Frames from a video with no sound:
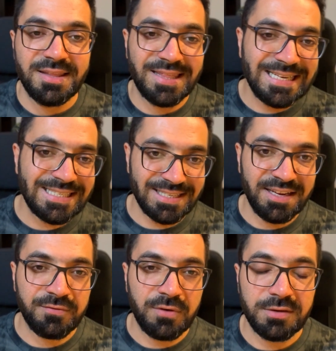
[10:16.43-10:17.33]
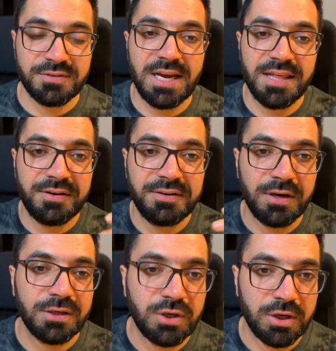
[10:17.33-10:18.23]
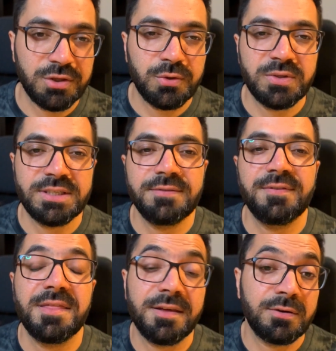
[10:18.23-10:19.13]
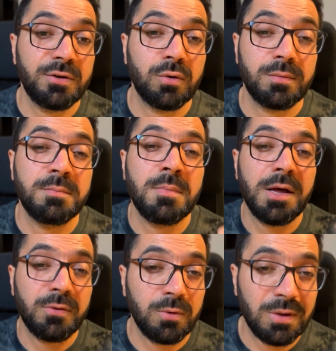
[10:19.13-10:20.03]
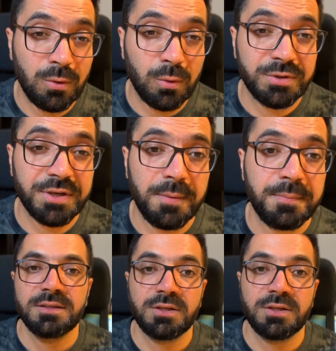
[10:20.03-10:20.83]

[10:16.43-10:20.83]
This involves gathering data to see whether your model holds up.